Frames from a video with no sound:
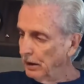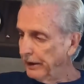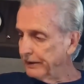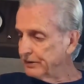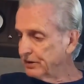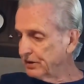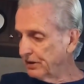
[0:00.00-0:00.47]

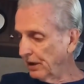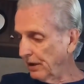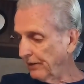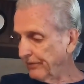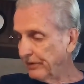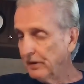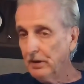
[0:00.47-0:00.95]
and
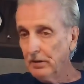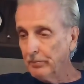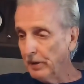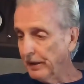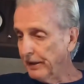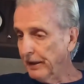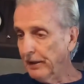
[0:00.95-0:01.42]
stuff.
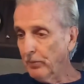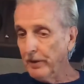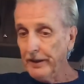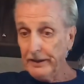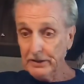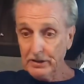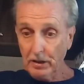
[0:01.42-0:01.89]
But
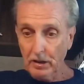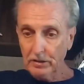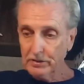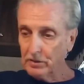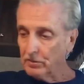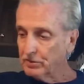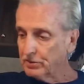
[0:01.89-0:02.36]
anyway, it's
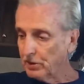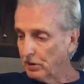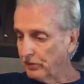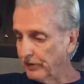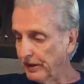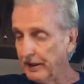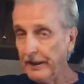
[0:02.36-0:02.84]
also
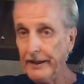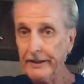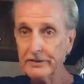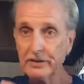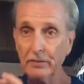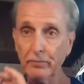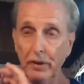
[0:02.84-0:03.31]
serving
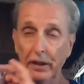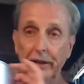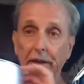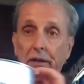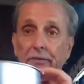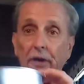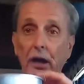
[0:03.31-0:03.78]
as the
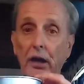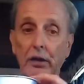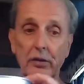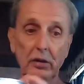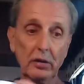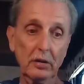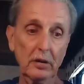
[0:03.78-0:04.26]
bucket of
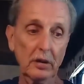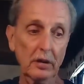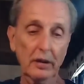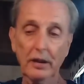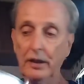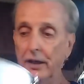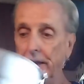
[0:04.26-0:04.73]
honor
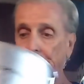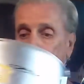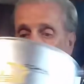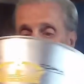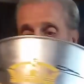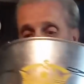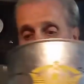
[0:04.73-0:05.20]

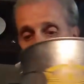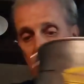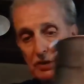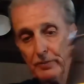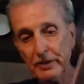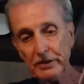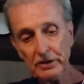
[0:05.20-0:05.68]
and uh,
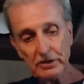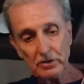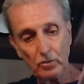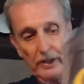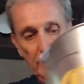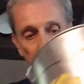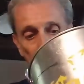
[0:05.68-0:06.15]
used to be just
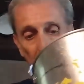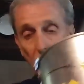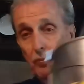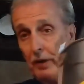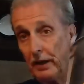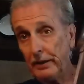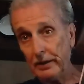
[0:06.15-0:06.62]
a regular
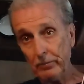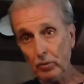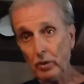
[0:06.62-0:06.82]
old bucket.